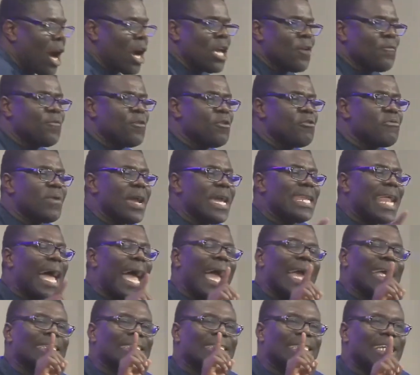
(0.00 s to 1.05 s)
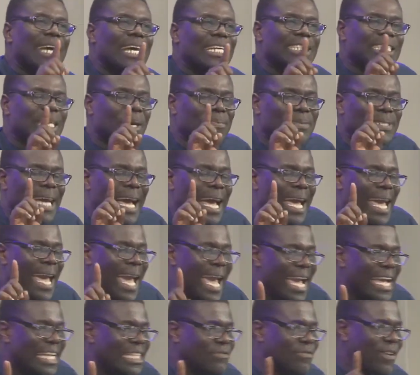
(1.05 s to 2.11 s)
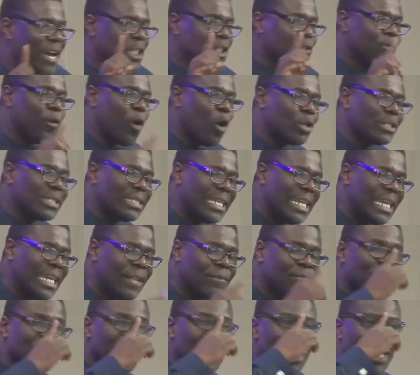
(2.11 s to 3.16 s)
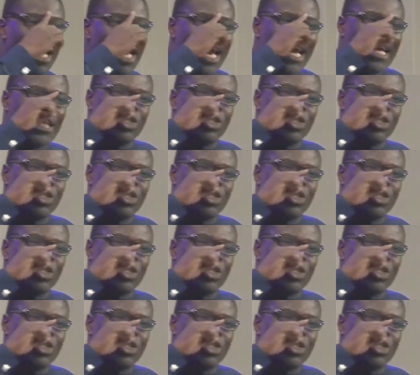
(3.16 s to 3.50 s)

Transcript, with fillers: if you read Isaiah chapter eight, verse fourteen, and